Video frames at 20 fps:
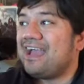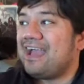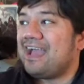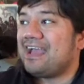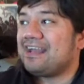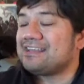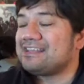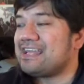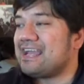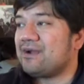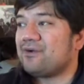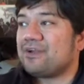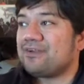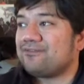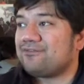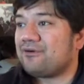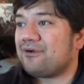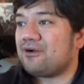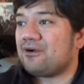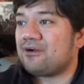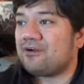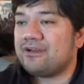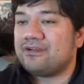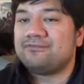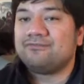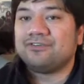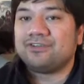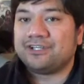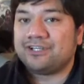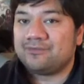and caring for her
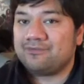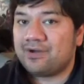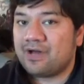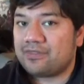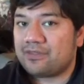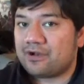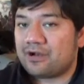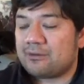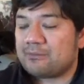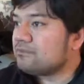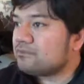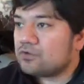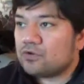invalid mother